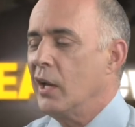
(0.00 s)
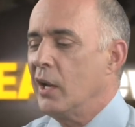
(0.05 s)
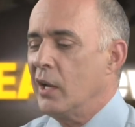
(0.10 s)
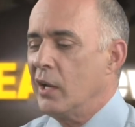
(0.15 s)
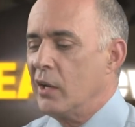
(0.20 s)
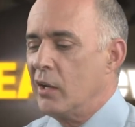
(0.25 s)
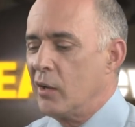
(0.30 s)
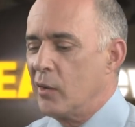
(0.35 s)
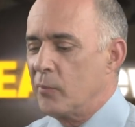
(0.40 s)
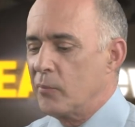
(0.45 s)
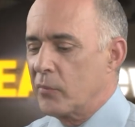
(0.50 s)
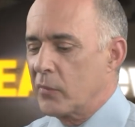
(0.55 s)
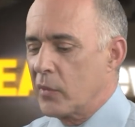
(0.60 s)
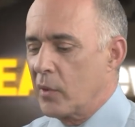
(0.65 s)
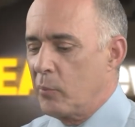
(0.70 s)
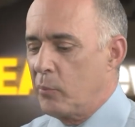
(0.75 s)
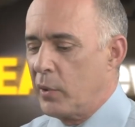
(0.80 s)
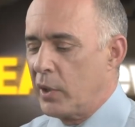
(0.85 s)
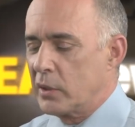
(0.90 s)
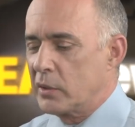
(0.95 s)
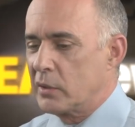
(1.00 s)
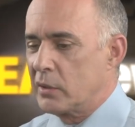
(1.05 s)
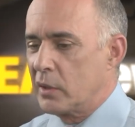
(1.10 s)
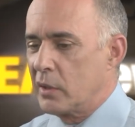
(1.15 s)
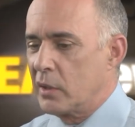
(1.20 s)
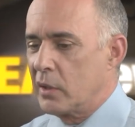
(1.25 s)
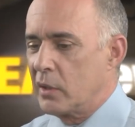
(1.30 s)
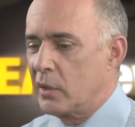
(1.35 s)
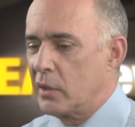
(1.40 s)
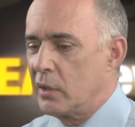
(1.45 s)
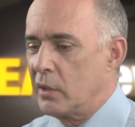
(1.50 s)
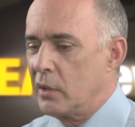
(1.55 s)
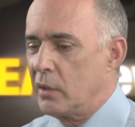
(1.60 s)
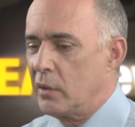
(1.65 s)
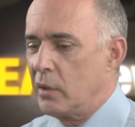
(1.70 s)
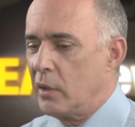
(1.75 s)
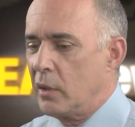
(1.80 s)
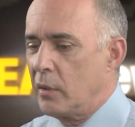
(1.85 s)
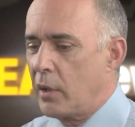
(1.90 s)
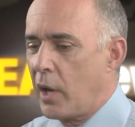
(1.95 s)
Um, but uh,
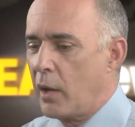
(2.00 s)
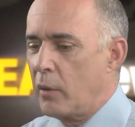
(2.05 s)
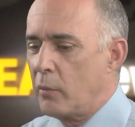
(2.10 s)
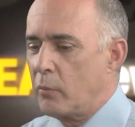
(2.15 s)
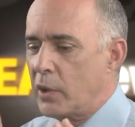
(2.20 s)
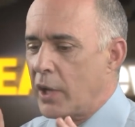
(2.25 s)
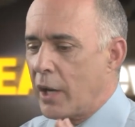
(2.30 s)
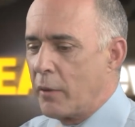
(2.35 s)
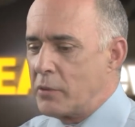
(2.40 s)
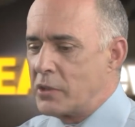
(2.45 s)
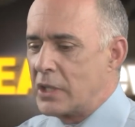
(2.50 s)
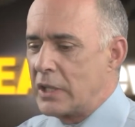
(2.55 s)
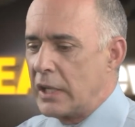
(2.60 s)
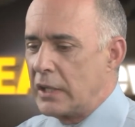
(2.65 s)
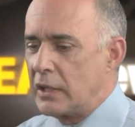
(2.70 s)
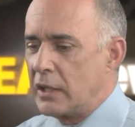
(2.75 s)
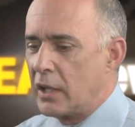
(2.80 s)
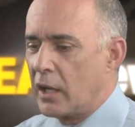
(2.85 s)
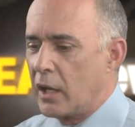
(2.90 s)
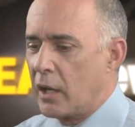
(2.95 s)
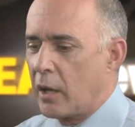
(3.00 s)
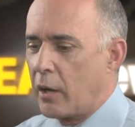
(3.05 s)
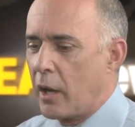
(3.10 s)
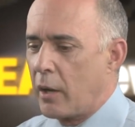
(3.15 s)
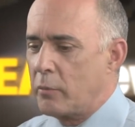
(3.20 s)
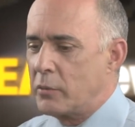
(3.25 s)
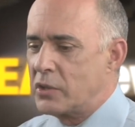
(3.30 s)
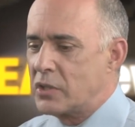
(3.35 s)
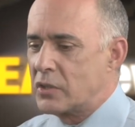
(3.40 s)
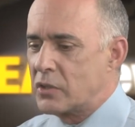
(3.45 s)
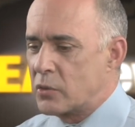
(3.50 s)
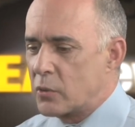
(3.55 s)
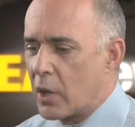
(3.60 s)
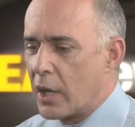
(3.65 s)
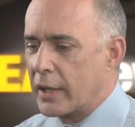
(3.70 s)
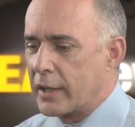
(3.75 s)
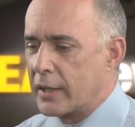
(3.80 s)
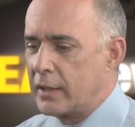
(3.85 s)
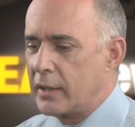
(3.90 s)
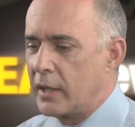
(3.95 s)
when I was in India, I was
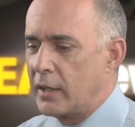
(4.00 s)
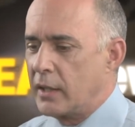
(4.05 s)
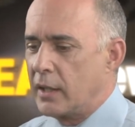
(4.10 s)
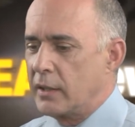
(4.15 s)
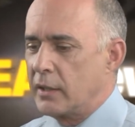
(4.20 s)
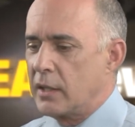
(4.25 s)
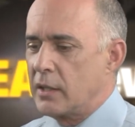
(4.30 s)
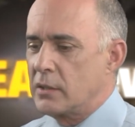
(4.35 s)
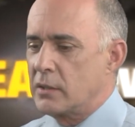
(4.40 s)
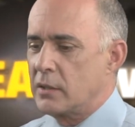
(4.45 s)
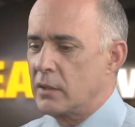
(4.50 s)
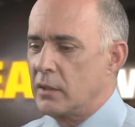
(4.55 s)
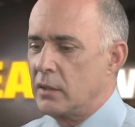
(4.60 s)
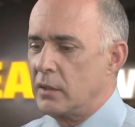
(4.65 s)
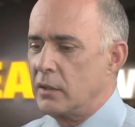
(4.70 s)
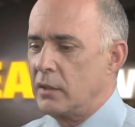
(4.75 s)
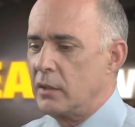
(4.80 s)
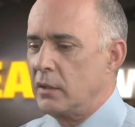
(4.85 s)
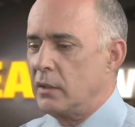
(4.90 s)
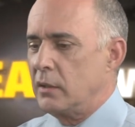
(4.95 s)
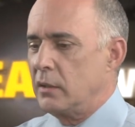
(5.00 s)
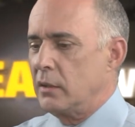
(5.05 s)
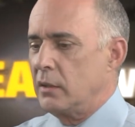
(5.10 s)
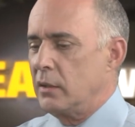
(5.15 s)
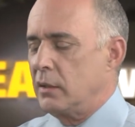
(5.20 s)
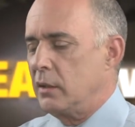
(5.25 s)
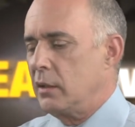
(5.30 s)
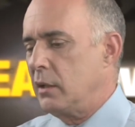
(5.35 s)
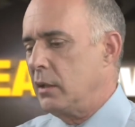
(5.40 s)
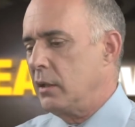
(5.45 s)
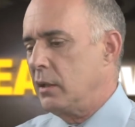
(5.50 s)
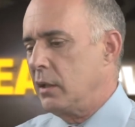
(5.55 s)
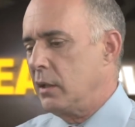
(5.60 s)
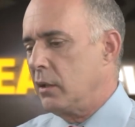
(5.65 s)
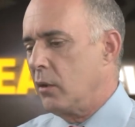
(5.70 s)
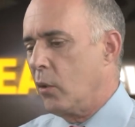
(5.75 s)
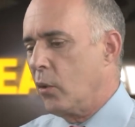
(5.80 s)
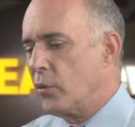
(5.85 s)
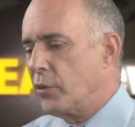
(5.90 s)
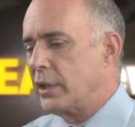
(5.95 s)
struck, and, and I guess. Uh,
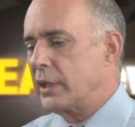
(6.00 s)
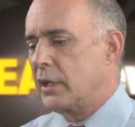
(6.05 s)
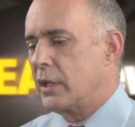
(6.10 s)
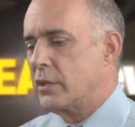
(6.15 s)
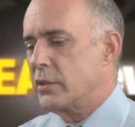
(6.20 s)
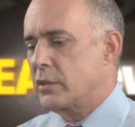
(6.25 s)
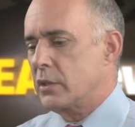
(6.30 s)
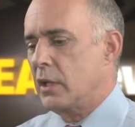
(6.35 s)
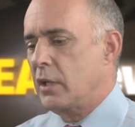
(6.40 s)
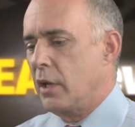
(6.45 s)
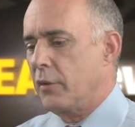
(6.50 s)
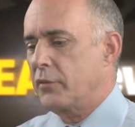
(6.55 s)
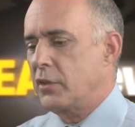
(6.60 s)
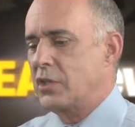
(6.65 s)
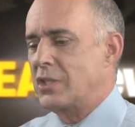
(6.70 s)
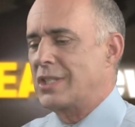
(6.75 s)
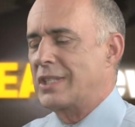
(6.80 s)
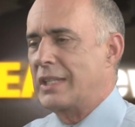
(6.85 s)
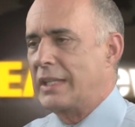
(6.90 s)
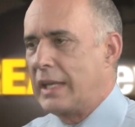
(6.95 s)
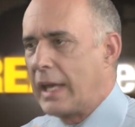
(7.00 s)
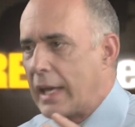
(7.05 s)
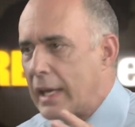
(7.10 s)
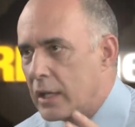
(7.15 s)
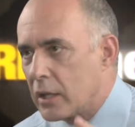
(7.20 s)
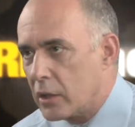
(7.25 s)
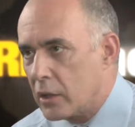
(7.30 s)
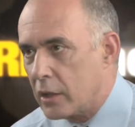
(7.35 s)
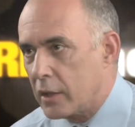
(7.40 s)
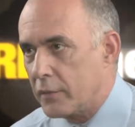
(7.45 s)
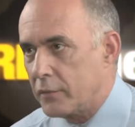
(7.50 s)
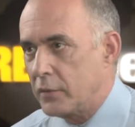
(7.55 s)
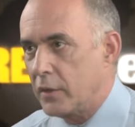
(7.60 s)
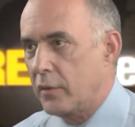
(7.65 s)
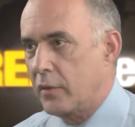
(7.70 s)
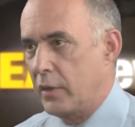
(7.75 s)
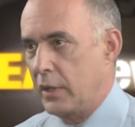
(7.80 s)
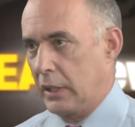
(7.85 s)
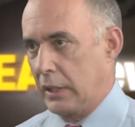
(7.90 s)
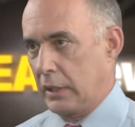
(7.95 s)
only because of the scale of the
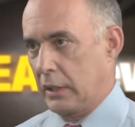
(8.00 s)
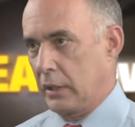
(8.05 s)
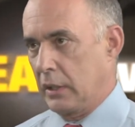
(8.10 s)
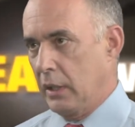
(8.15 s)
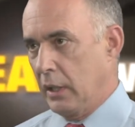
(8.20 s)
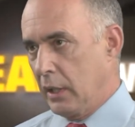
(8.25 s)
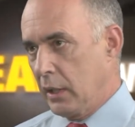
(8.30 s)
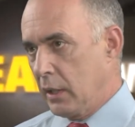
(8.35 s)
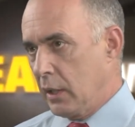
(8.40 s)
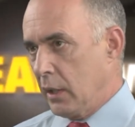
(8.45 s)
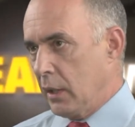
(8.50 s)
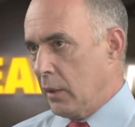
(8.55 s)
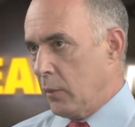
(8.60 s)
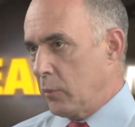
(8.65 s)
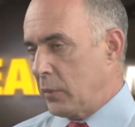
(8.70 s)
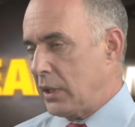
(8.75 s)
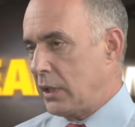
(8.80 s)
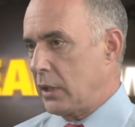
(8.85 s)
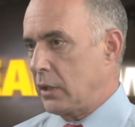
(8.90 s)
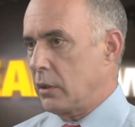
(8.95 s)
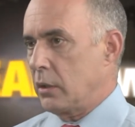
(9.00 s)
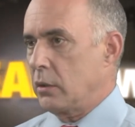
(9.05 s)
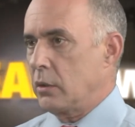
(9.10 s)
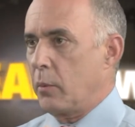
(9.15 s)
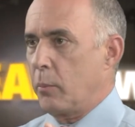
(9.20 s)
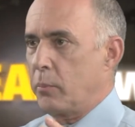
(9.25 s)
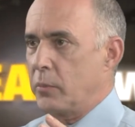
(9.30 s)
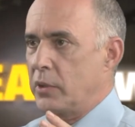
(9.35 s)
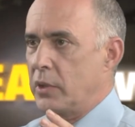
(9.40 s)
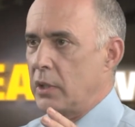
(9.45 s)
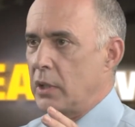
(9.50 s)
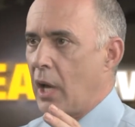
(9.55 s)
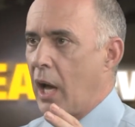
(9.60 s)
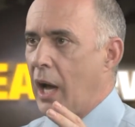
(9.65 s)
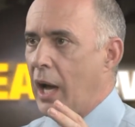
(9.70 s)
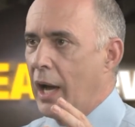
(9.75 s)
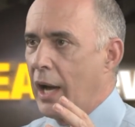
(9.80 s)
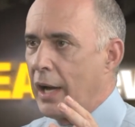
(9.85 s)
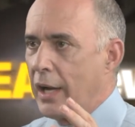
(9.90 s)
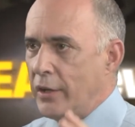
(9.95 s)
thing, meaning the, the
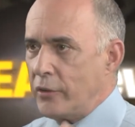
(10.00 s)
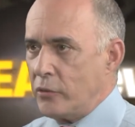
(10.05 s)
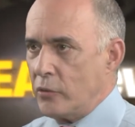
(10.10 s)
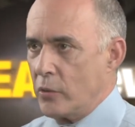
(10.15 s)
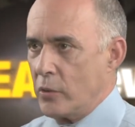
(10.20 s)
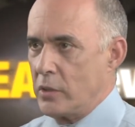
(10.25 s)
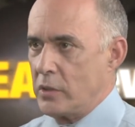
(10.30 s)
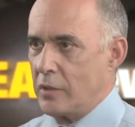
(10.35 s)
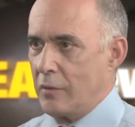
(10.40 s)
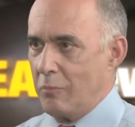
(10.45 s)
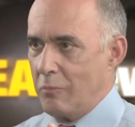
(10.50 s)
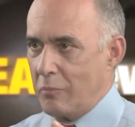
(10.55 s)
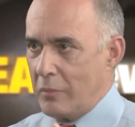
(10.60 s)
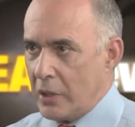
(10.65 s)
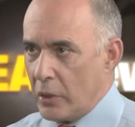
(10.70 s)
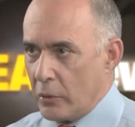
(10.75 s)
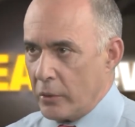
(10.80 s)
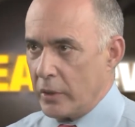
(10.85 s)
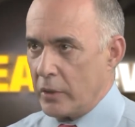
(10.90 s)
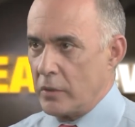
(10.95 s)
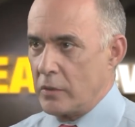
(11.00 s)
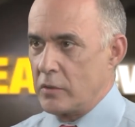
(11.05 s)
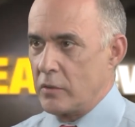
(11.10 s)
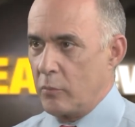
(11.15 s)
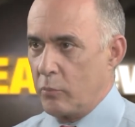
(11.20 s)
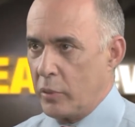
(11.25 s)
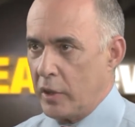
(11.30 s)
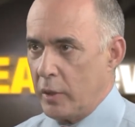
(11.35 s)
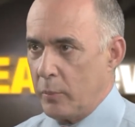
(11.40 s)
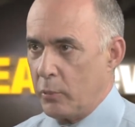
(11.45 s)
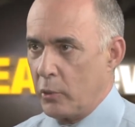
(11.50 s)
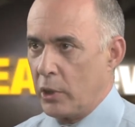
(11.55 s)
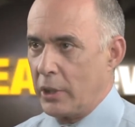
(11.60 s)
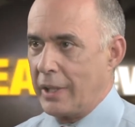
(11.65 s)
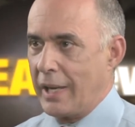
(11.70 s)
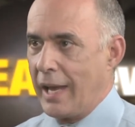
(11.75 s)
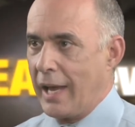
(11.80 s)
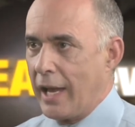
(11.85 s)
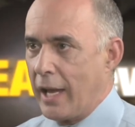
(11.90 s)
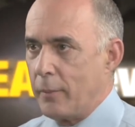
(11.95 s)
hundreds of millions of people
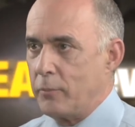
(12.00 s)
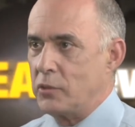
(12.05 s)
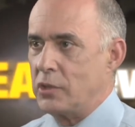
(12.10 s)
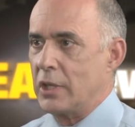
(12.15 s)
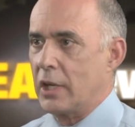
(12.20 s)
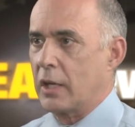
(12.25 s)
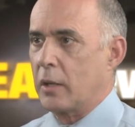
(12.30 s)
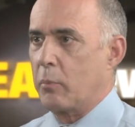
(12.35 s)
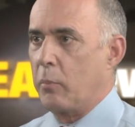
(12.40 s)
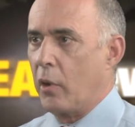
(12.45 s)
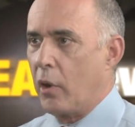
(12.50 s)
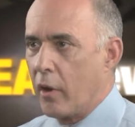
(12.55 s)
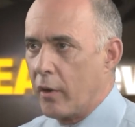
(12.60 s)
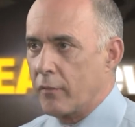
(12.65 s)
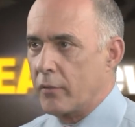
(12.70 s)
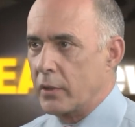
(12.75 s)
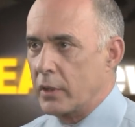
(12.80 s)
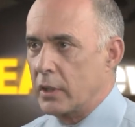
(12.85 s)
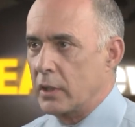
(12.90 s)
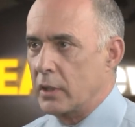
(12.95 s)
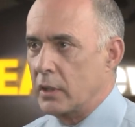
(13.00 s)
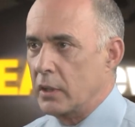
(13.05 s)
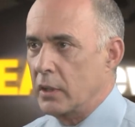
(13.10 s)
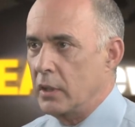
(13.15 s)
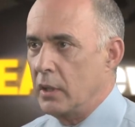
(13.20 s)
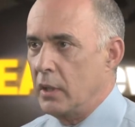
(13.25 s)
in abject poverty,